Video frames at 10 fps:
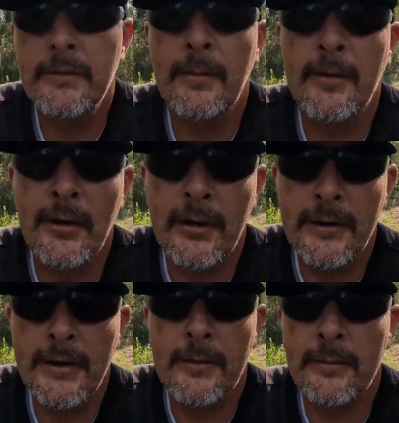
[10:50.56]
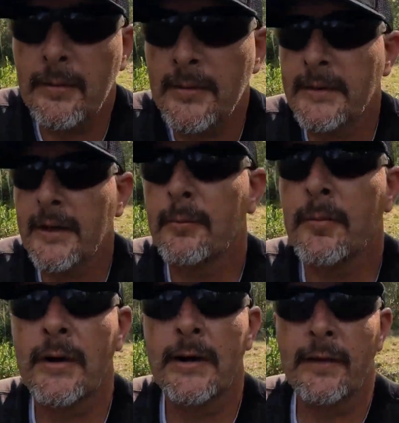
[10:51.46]
I'm gonna hurry up, I'm gonna take a
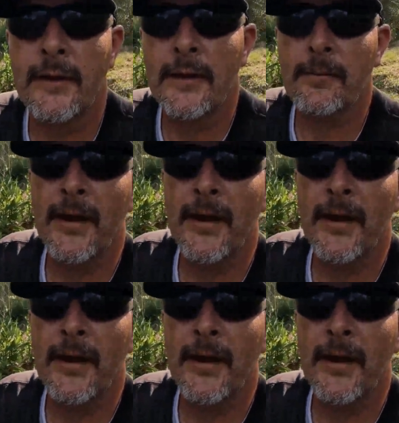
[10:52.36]
break and then get